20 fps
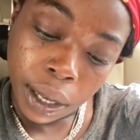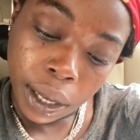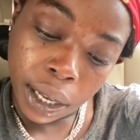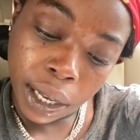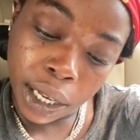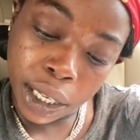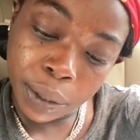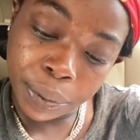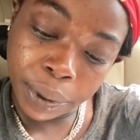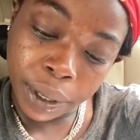
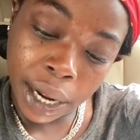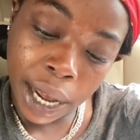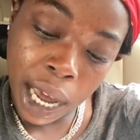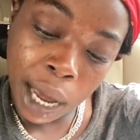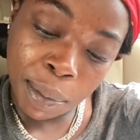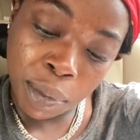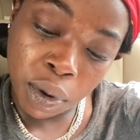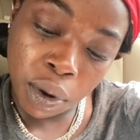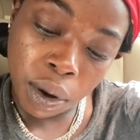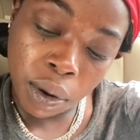he is
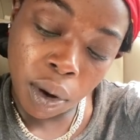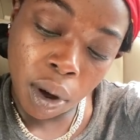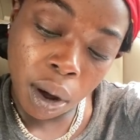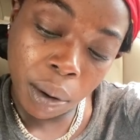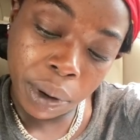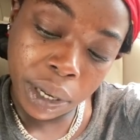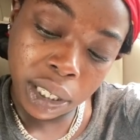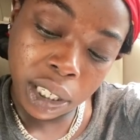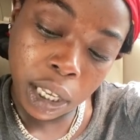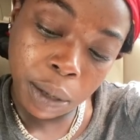reliable and
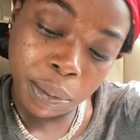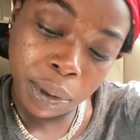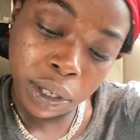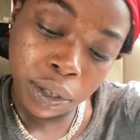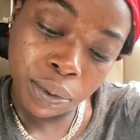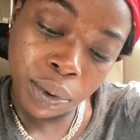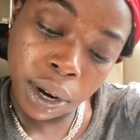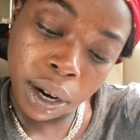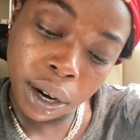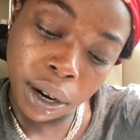always keep his
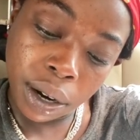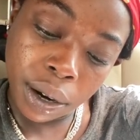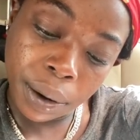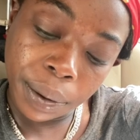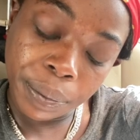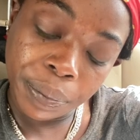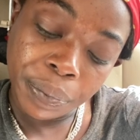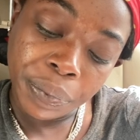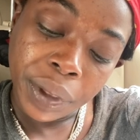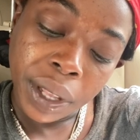word
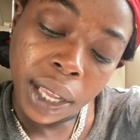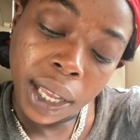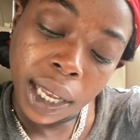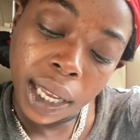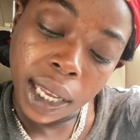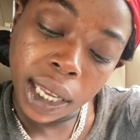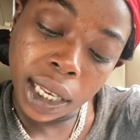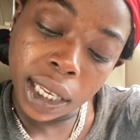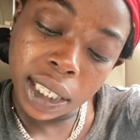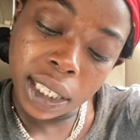
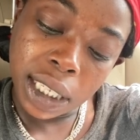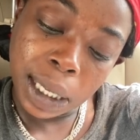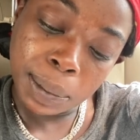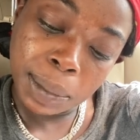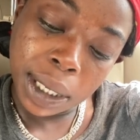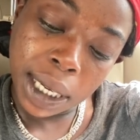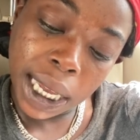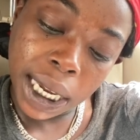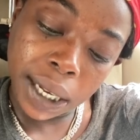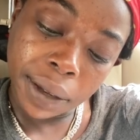he can seem
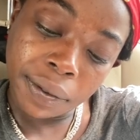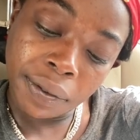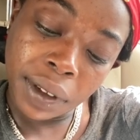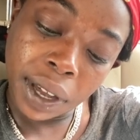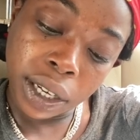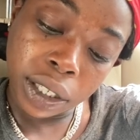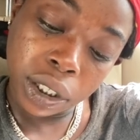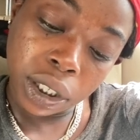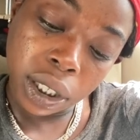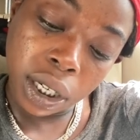to lack
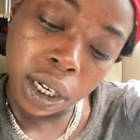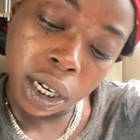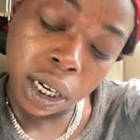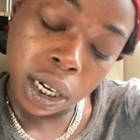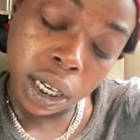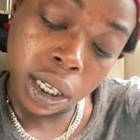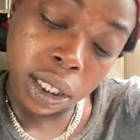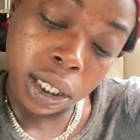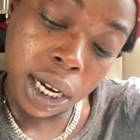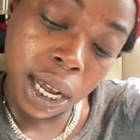affection and
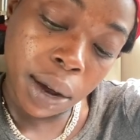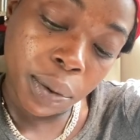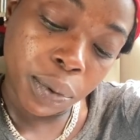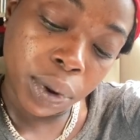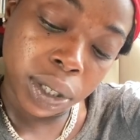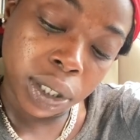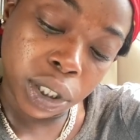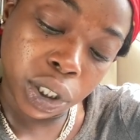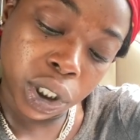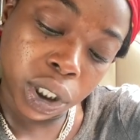is not
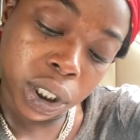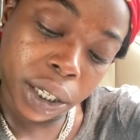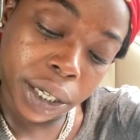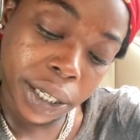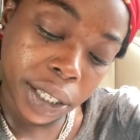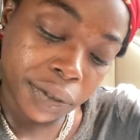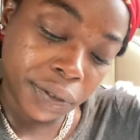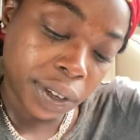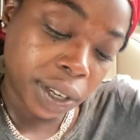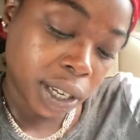one to share
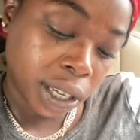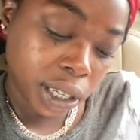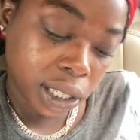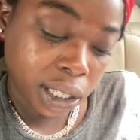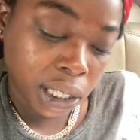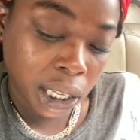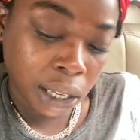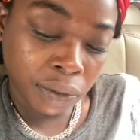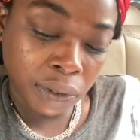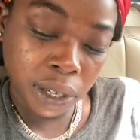his feelings
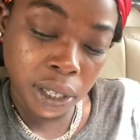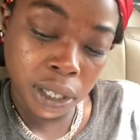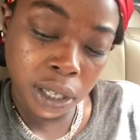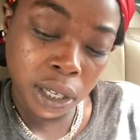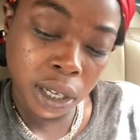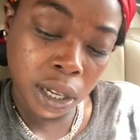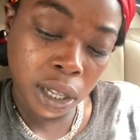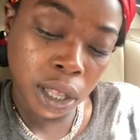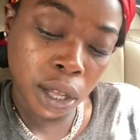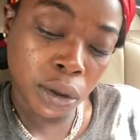even
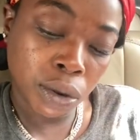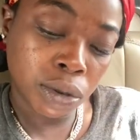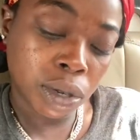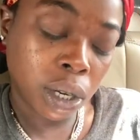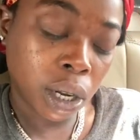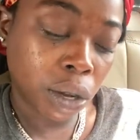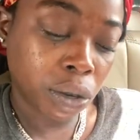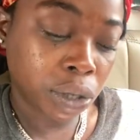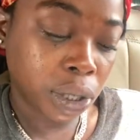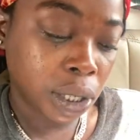to those
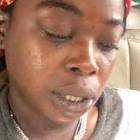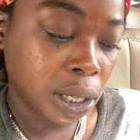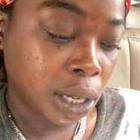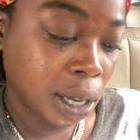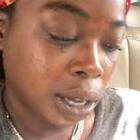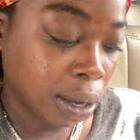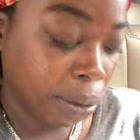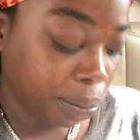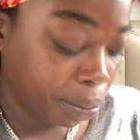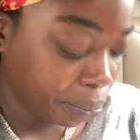closest to
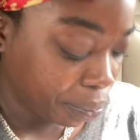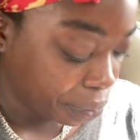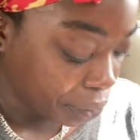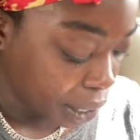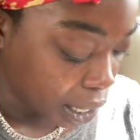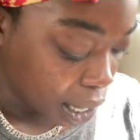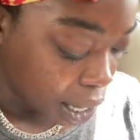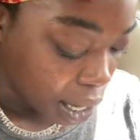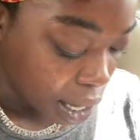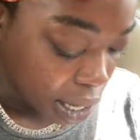him
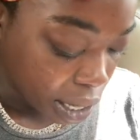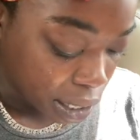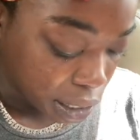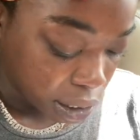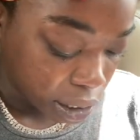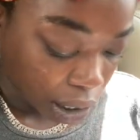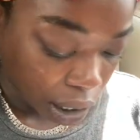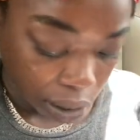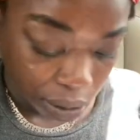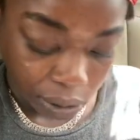
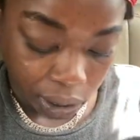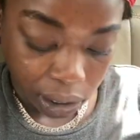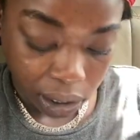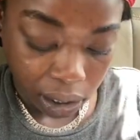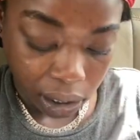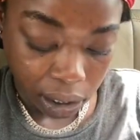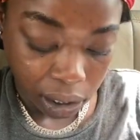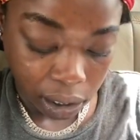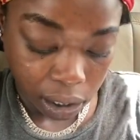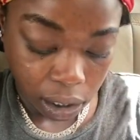so this
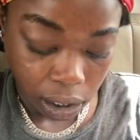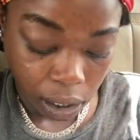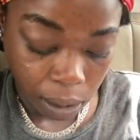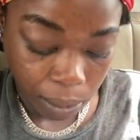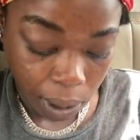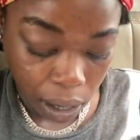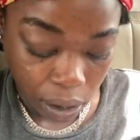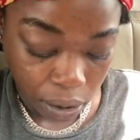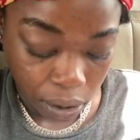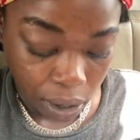is
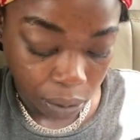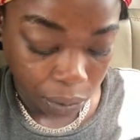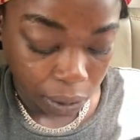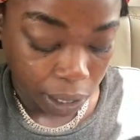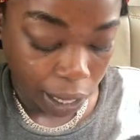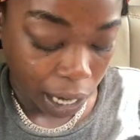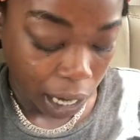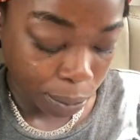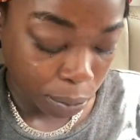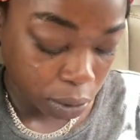about a
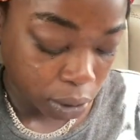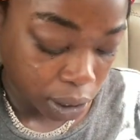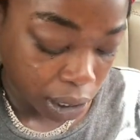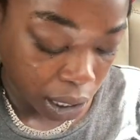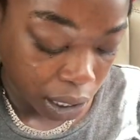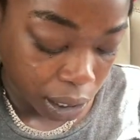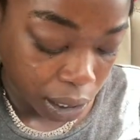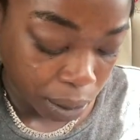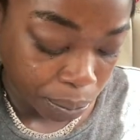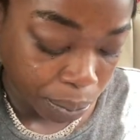reliable,
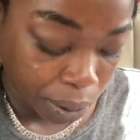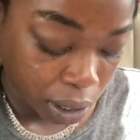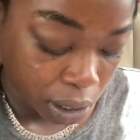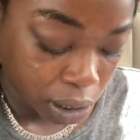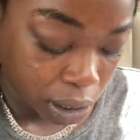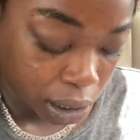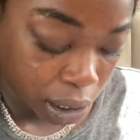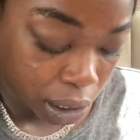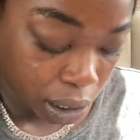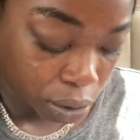steady
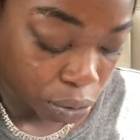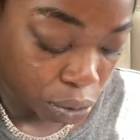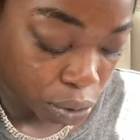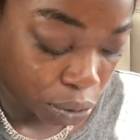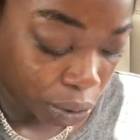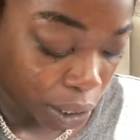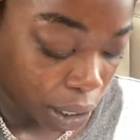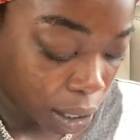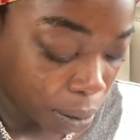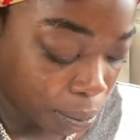person who
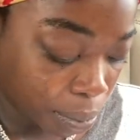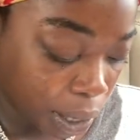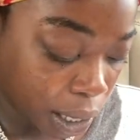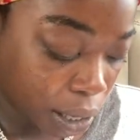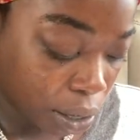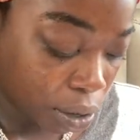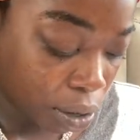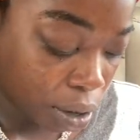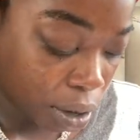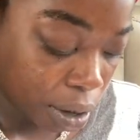you can
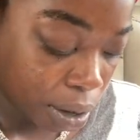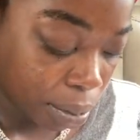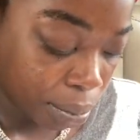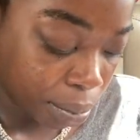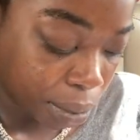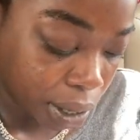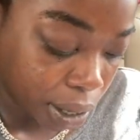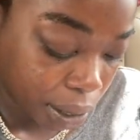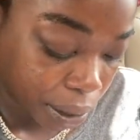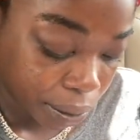depend on,
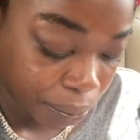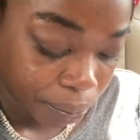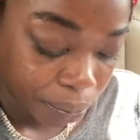but